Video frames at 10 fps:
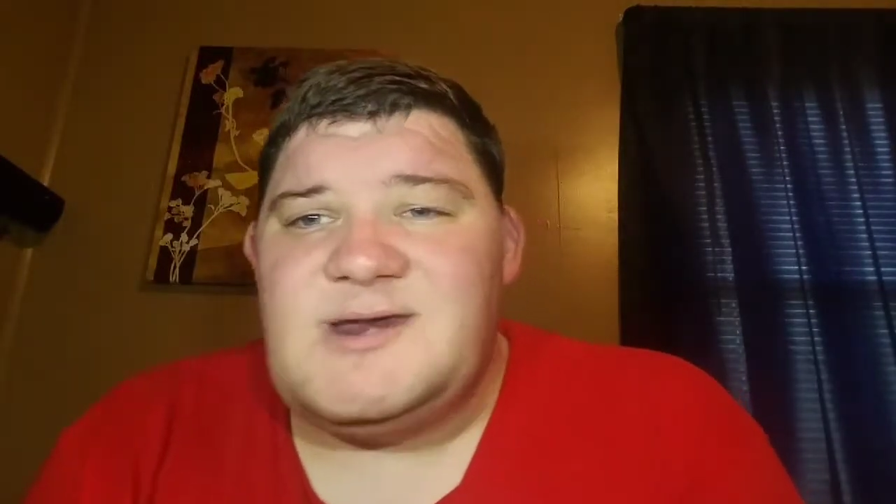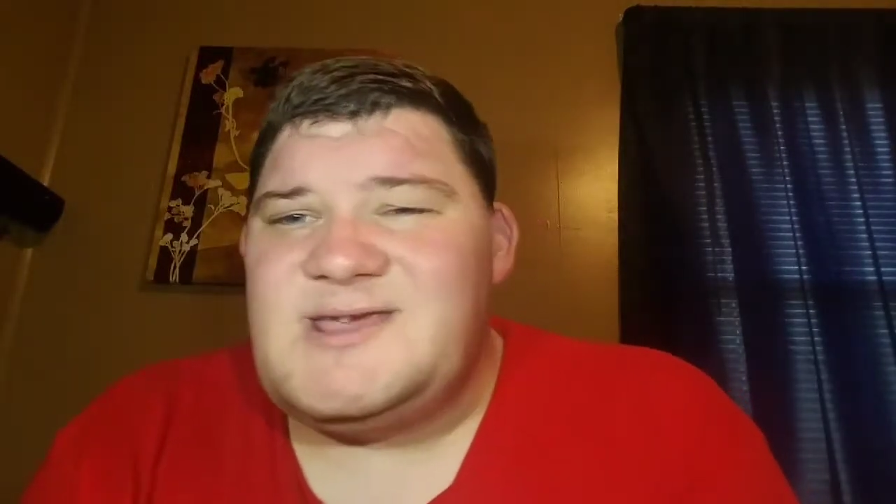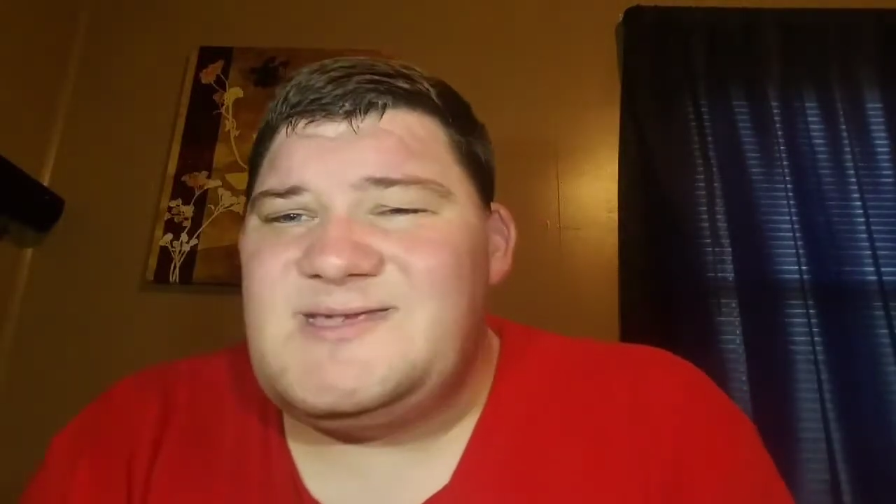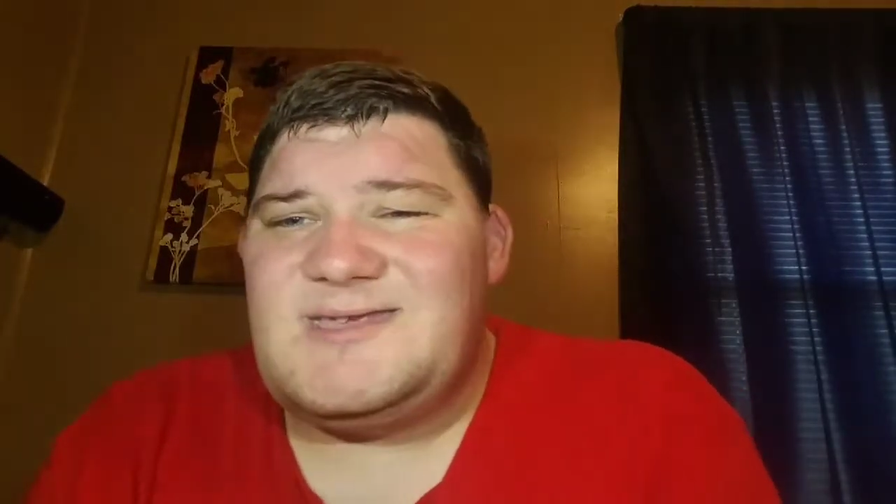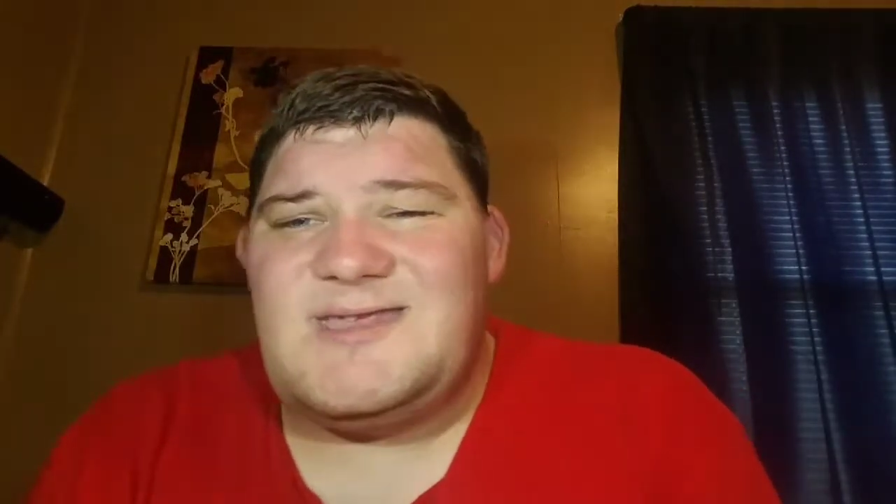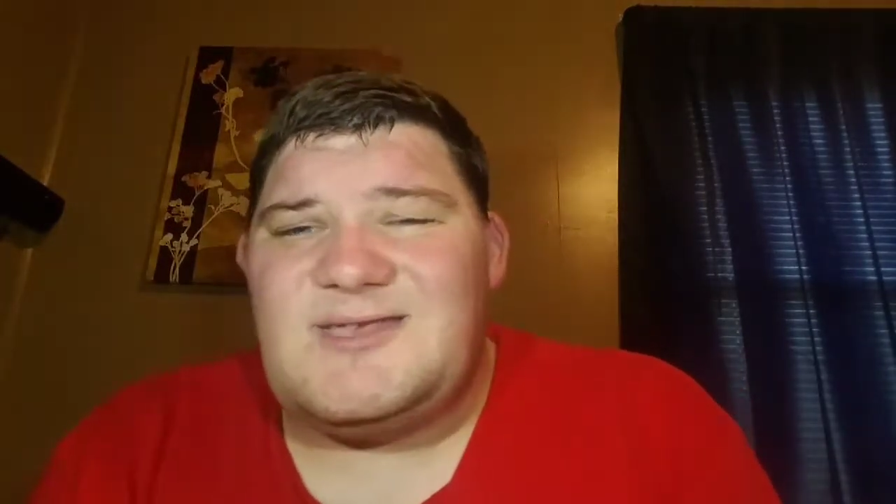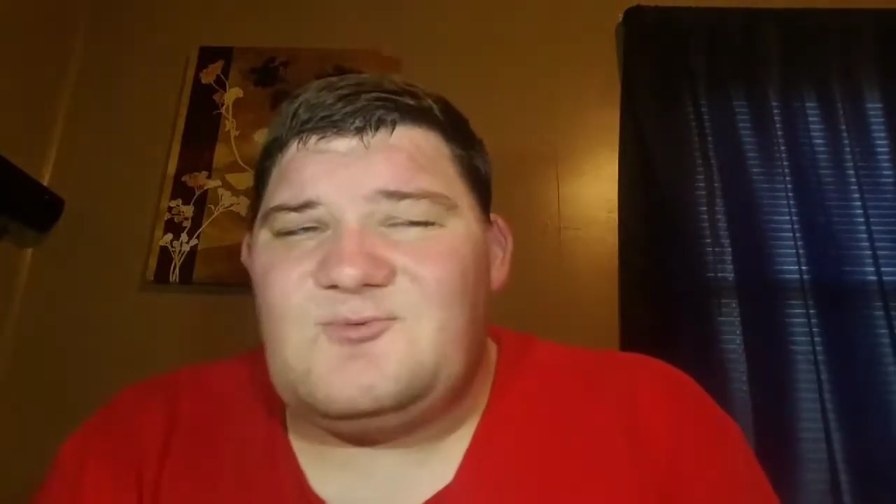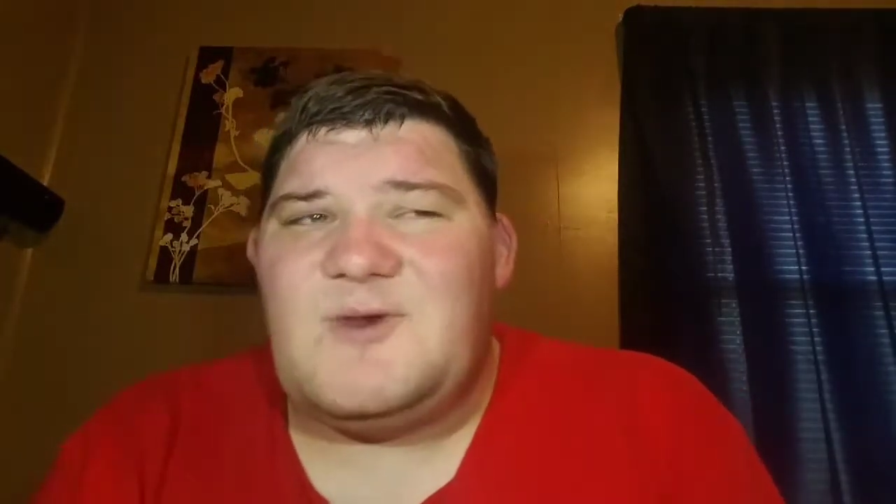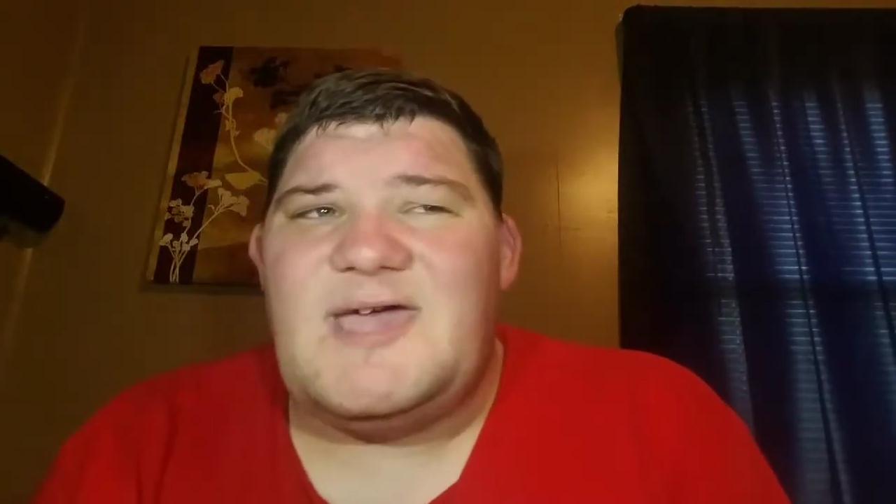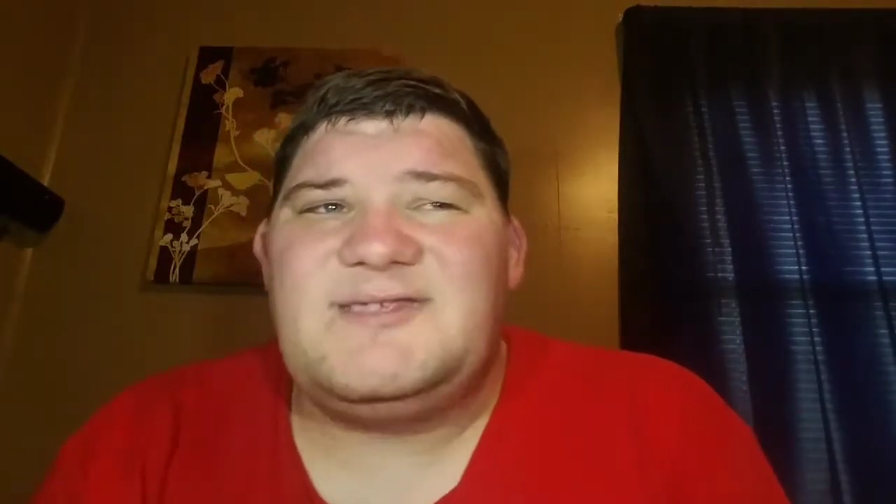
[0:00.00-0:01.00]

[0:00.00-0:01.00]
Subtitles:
And then that's what I